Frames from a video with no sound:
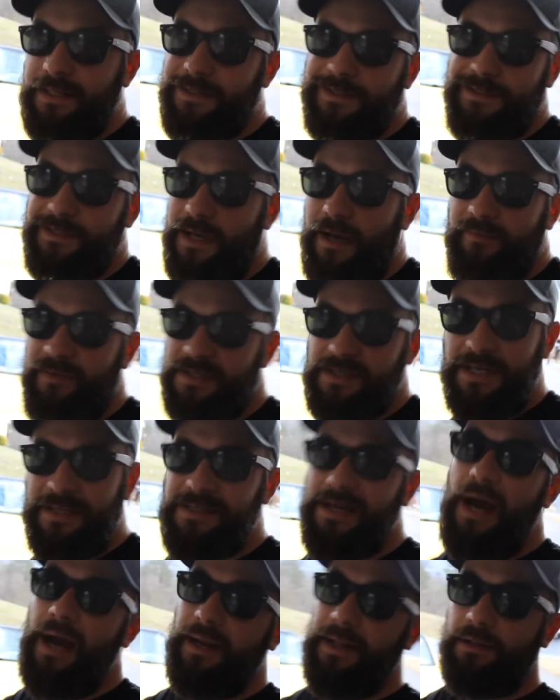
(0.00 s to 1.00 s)
It's obviously a
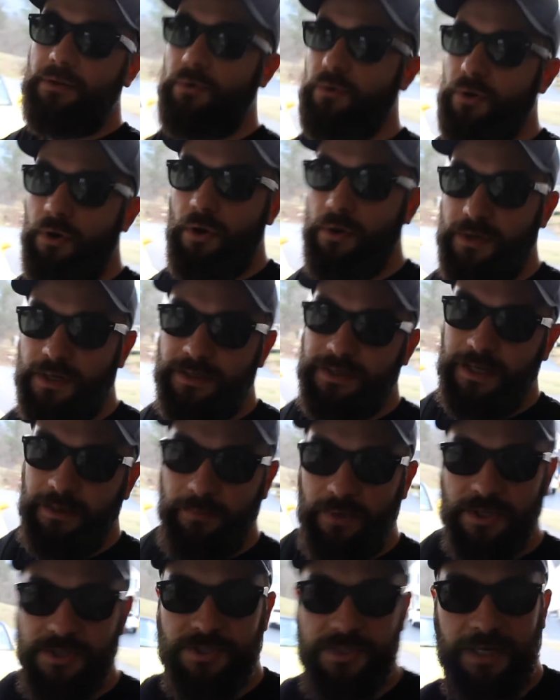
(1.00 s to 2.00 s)
tiny little car, it doesn't take
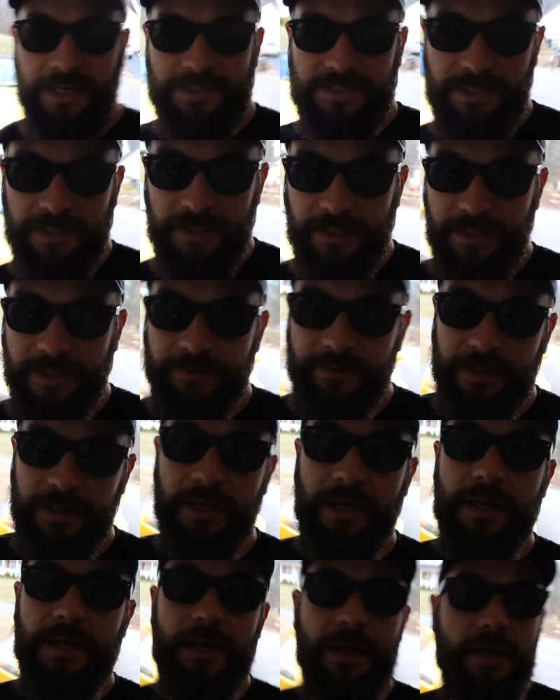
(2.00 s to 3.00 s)
much to actually clean it,
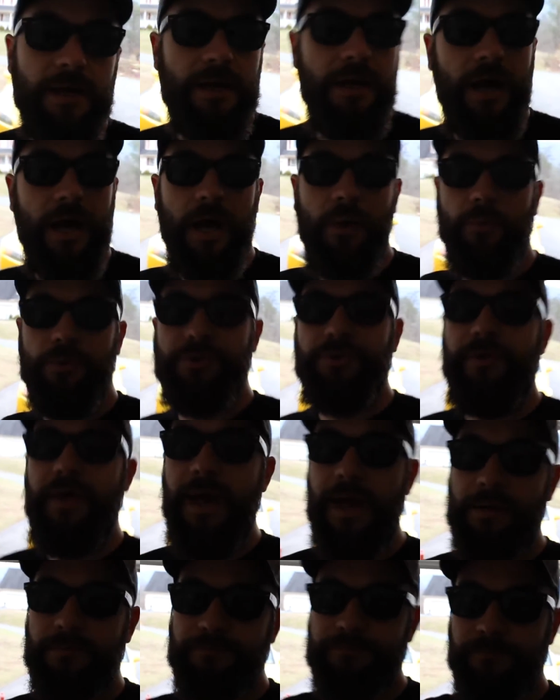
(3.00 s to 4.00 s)
but we'll do
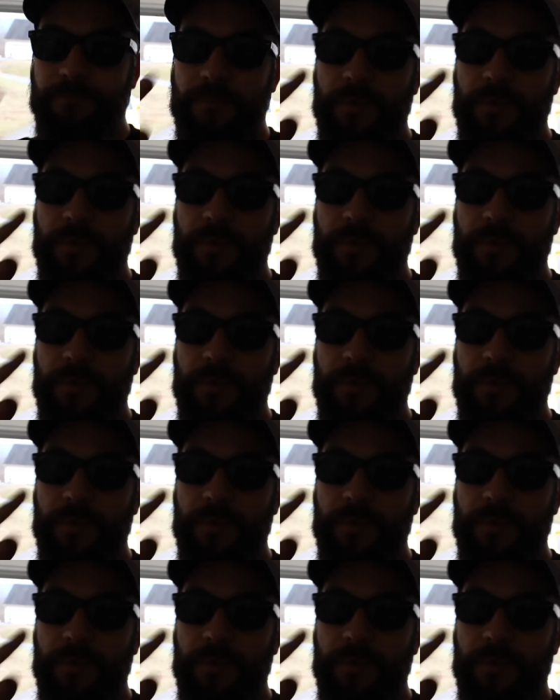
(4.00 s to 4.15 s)
that.